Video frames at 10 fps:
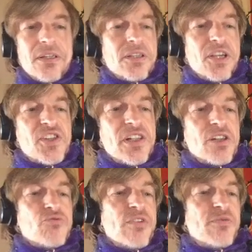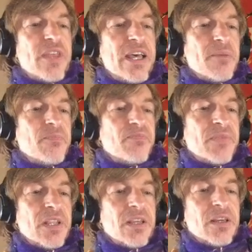Nice little riff there,
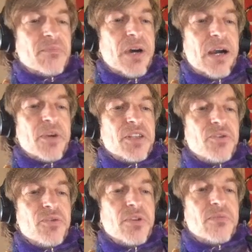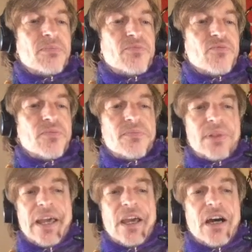but I'm going to
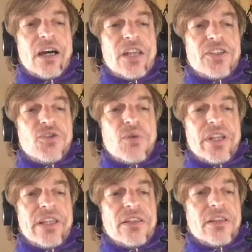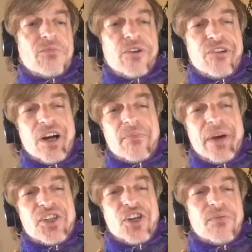play a new one in. We're in
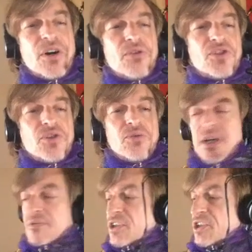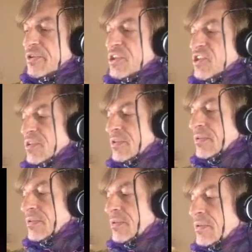arpeggio mode, so all I have to do is
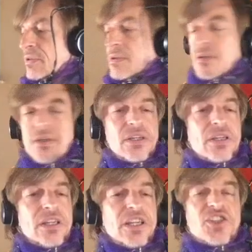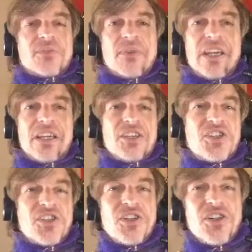hit some
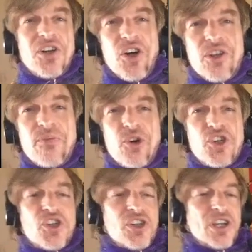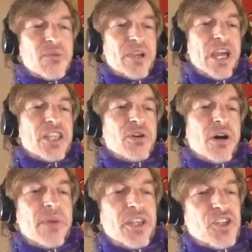keys on the push and we get a new
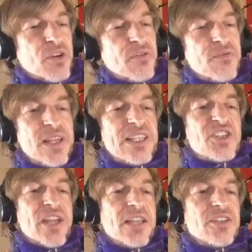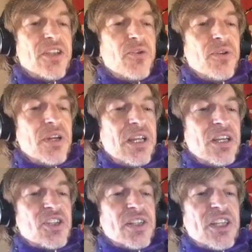arpeggio. Fairly standard though.
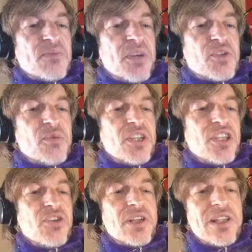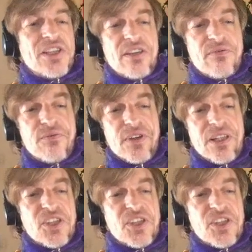So let's mess with the Euclidean fill.